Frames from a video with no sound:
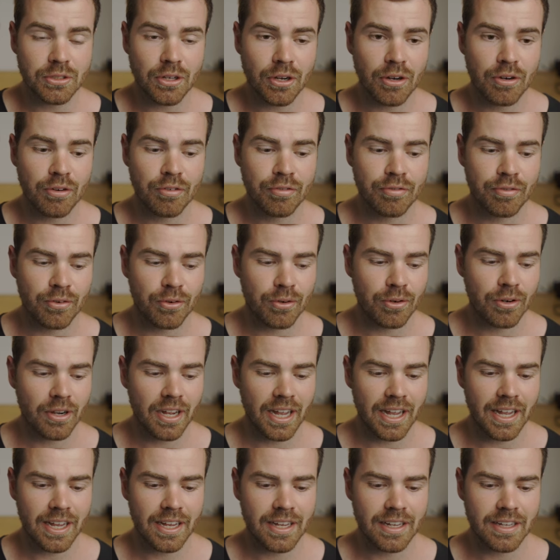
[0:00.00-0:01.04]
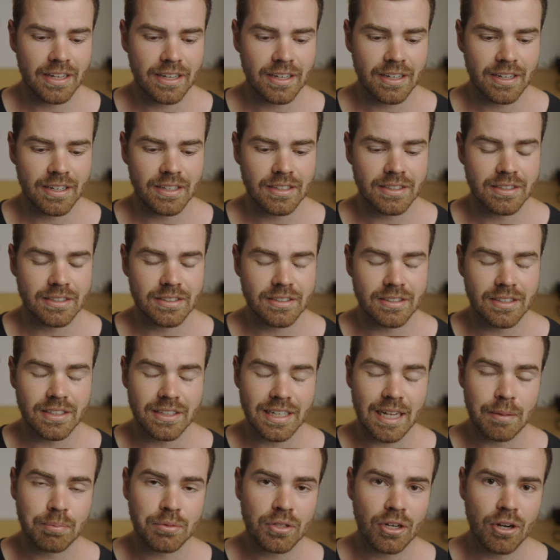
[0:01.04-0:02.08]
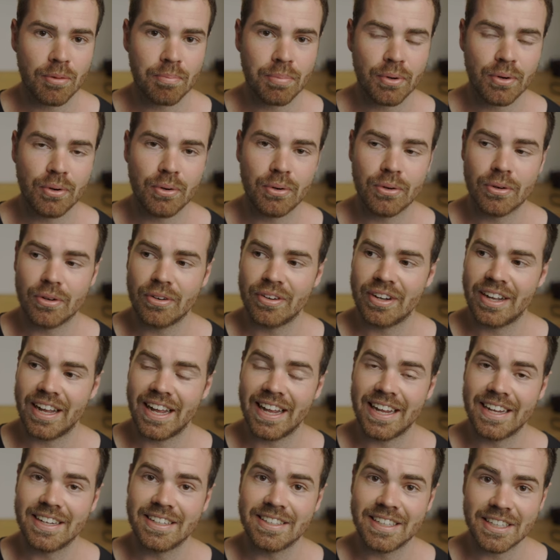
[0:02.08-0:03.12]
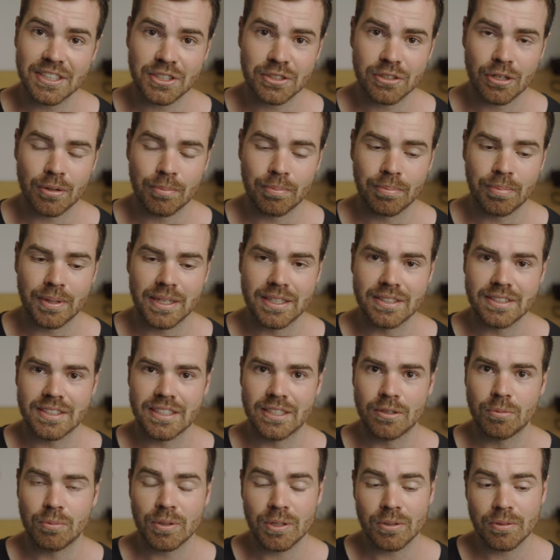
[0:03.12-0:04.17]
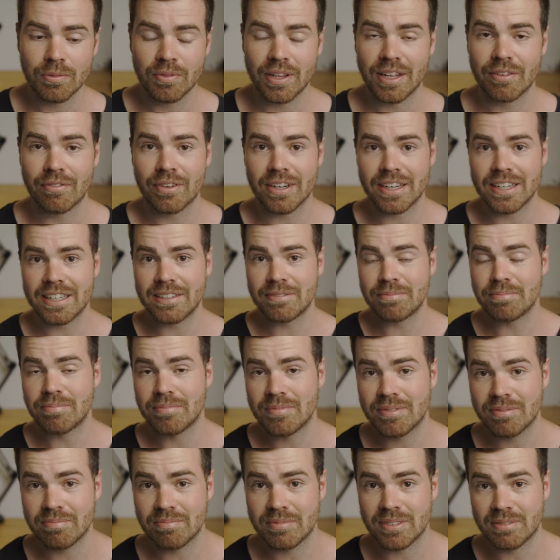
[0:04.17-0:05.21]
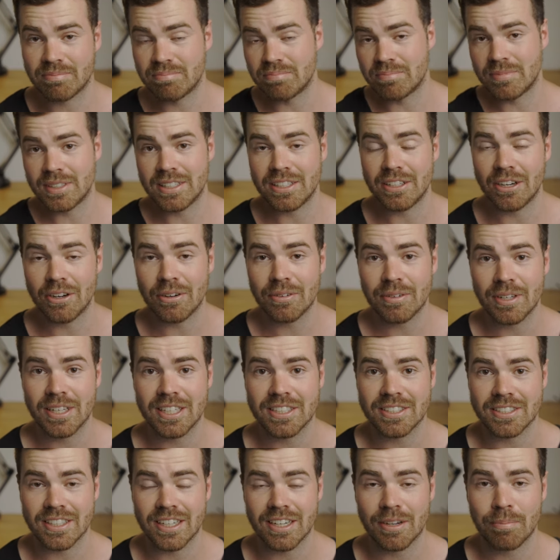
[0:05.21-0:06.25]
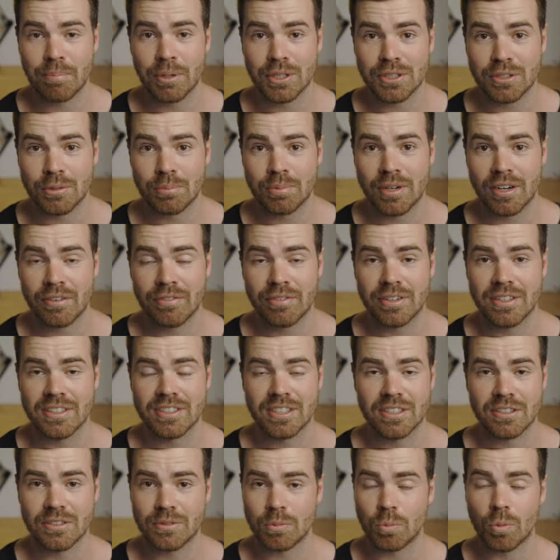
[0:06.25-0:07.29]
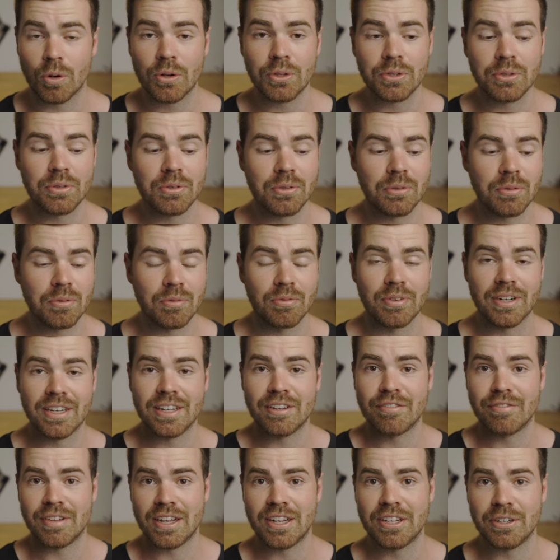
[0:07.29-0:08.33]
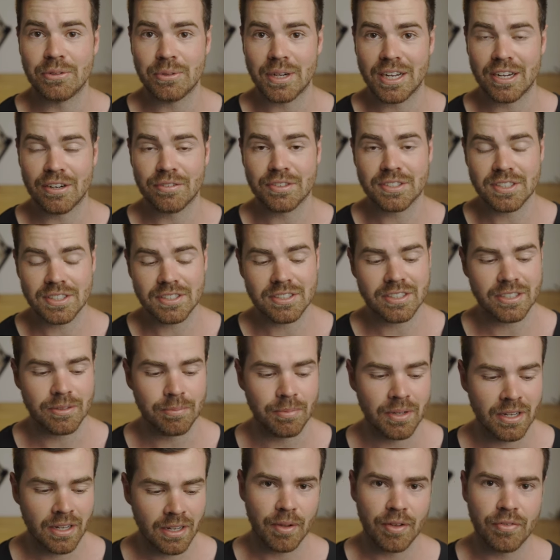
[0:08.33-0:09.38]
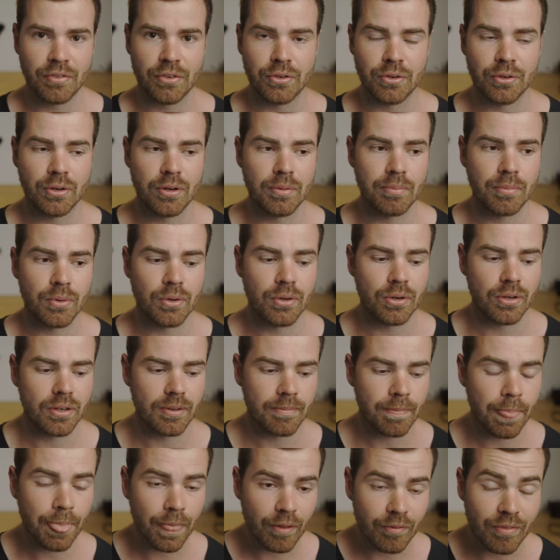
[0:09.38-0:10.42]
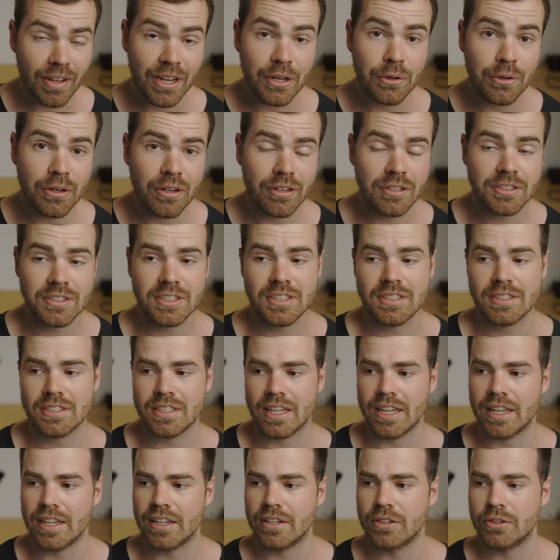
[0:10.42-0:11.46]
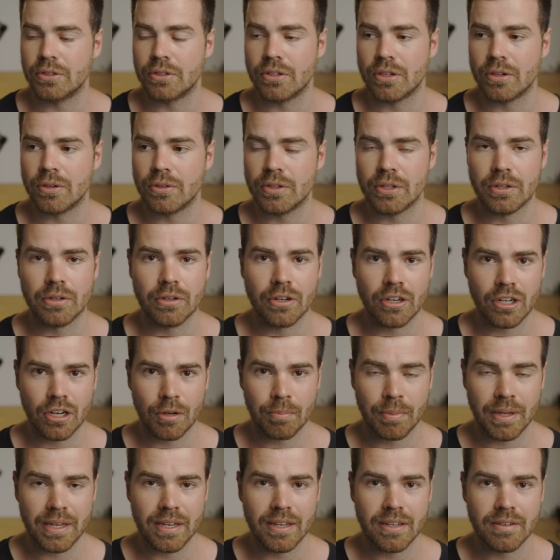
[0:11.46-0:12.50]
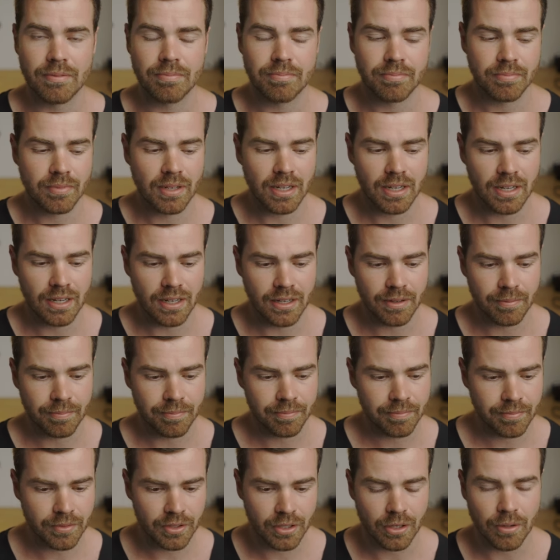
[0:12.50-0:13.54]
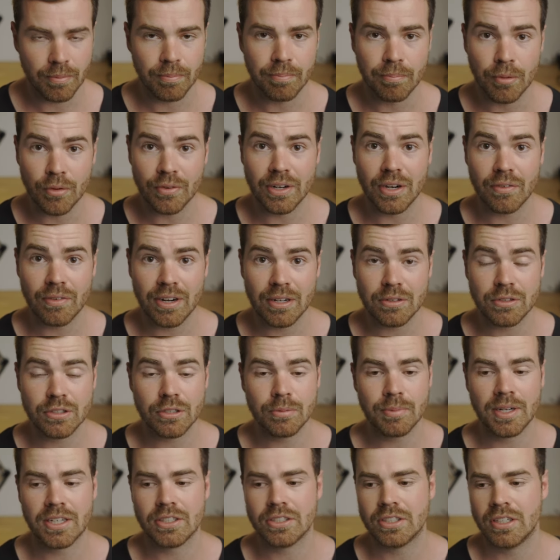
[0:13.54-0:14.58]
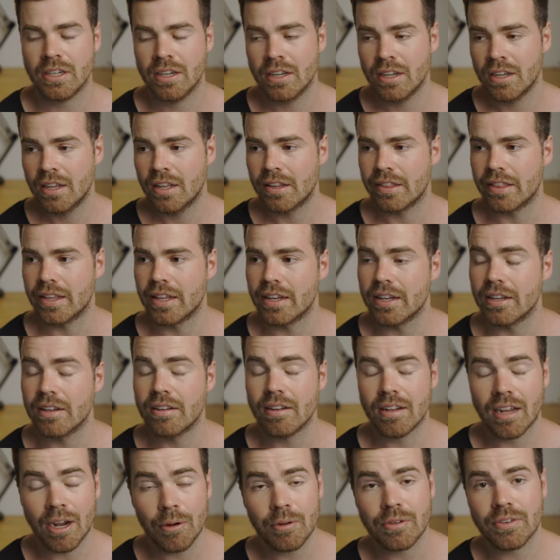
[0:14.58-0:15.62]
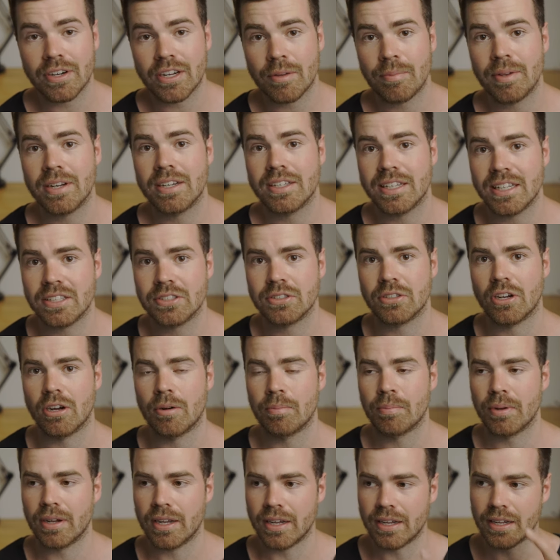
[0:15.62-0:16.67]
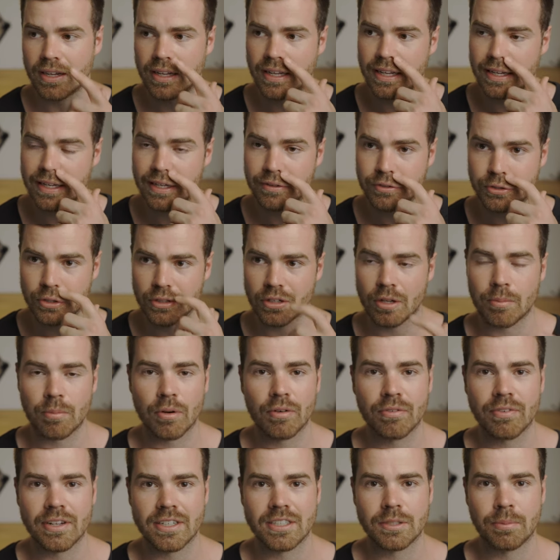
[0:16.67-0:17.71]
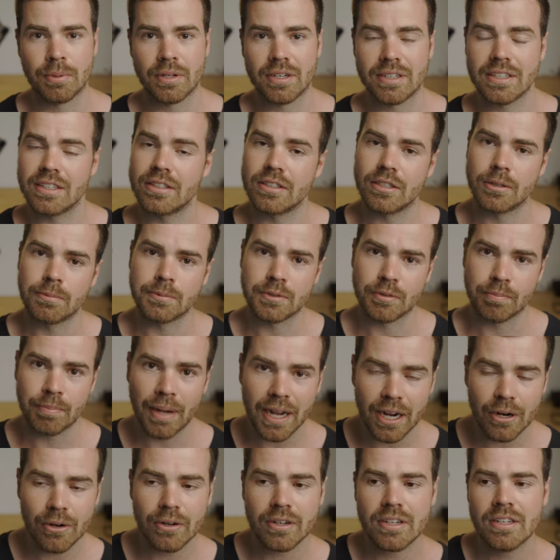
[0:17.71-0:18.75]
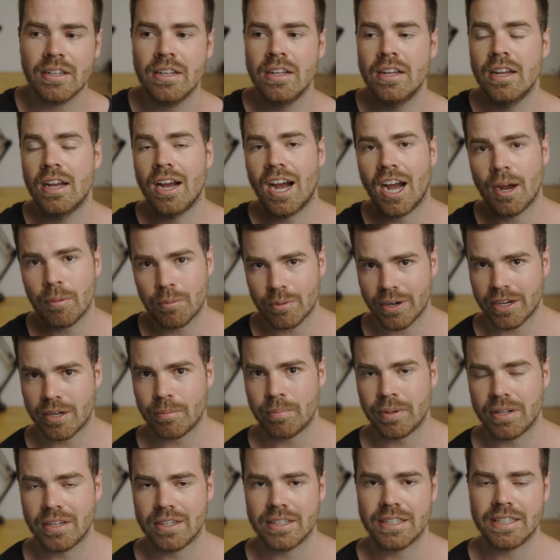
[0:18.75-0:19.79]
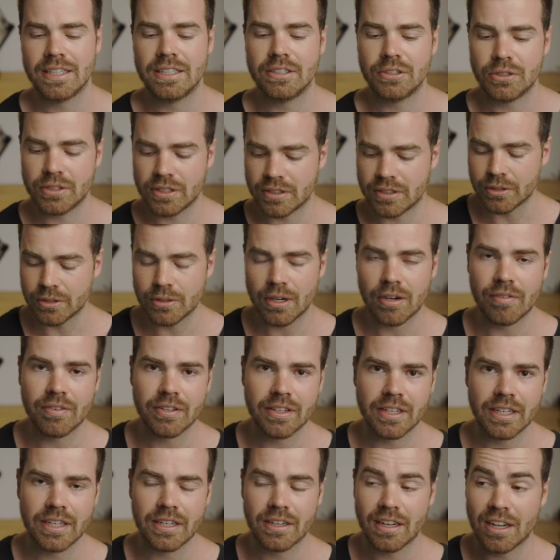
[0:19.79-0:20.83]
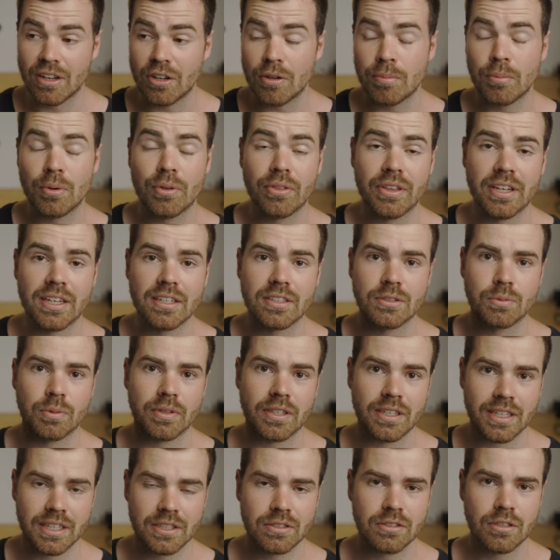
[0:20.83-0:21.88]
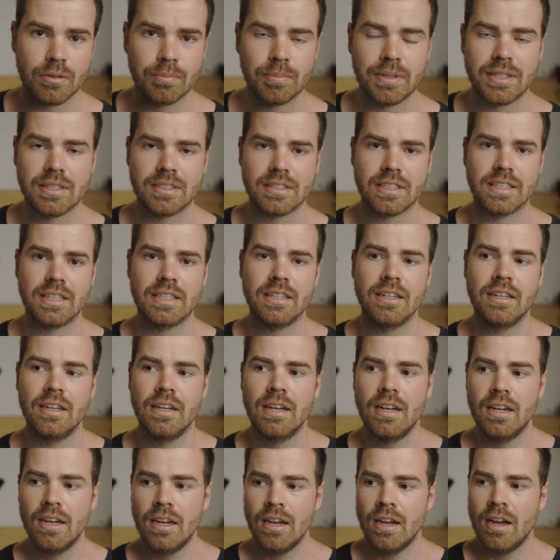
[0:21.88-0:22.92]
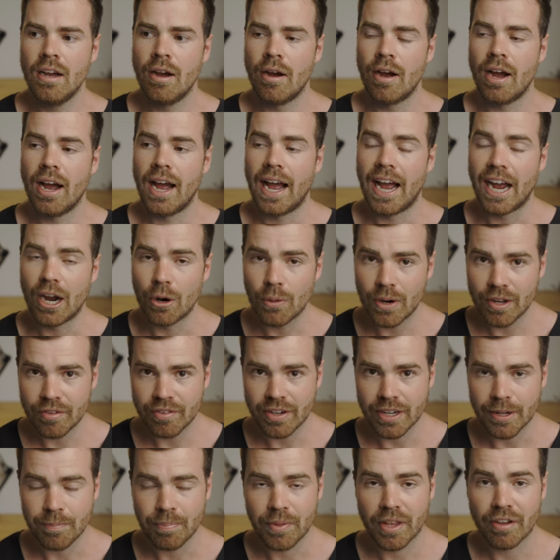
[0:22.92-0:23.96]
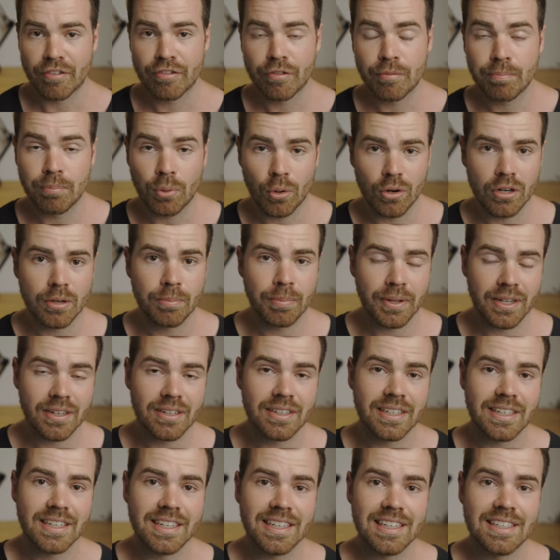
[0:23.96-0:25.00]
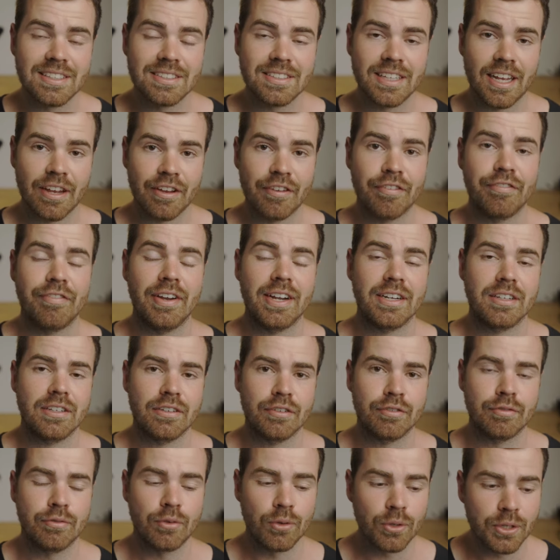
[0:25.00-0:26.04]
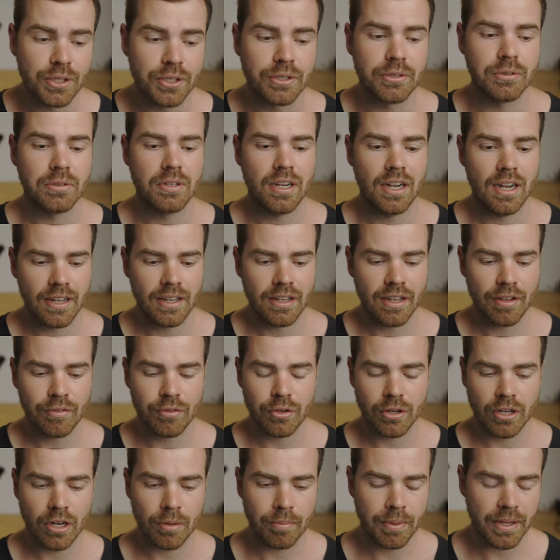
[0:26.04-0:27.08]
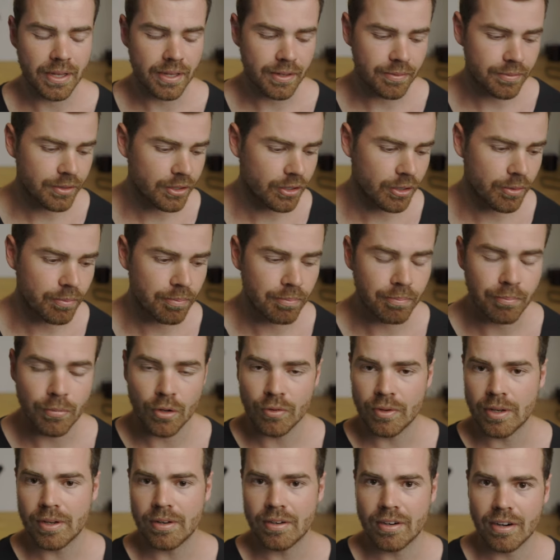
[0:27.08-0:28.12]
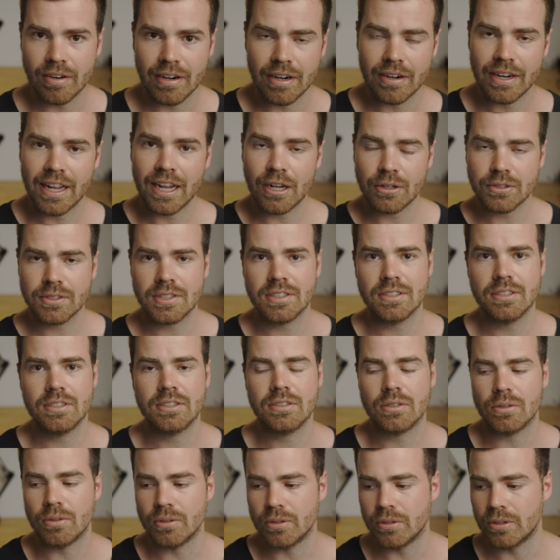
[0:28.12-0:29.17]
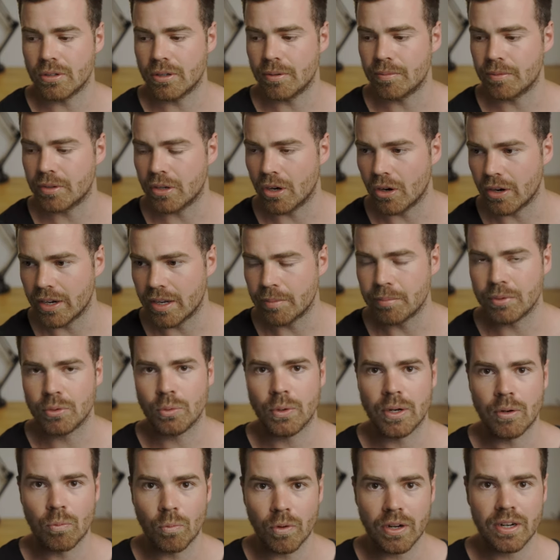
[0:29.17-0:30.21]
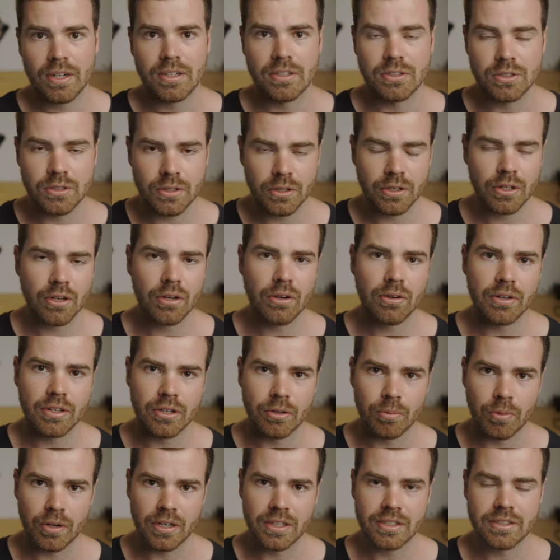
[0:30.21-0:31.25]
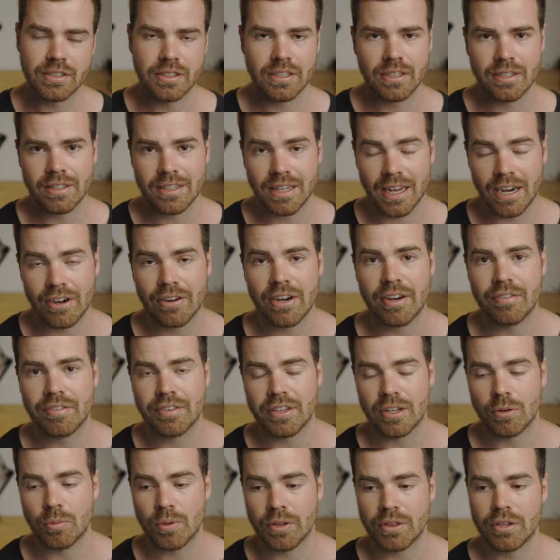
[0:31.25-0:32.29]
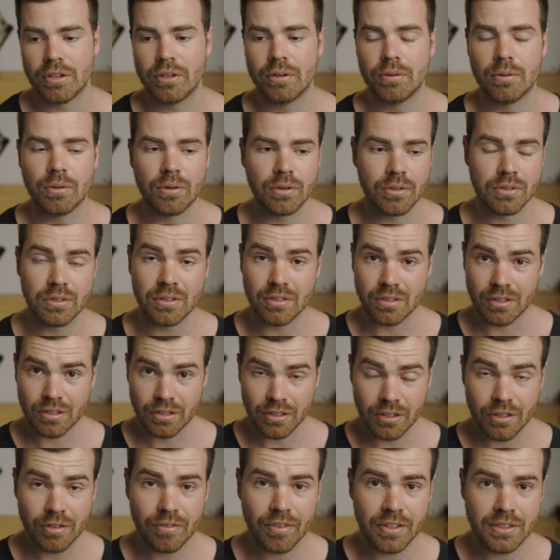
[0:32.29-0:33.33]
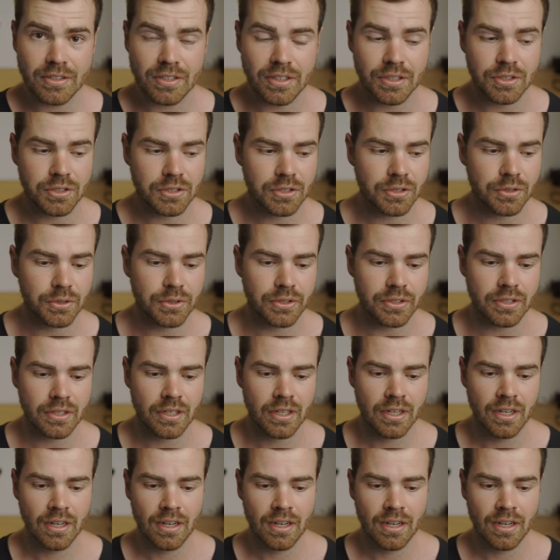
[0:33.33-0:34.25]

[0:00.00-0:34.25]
you go for a uh, laptop or a desktop PC? Well, that really you know, it's a personal preference. It's what you really value out of a system. If you're more value conscious and you know that you're not going to be, um, you know, moving around too much, then I would recommend a desktop. Uh, it gives you a lot more flexibility in terms of power, upgradability. You do everything, a lot more things with a desktop PC. However, if portability is a factor for you, uh, if you're gonna be you know, moving around houses or going in between work and studio and you're wanting to carry everything with you or you're a university student,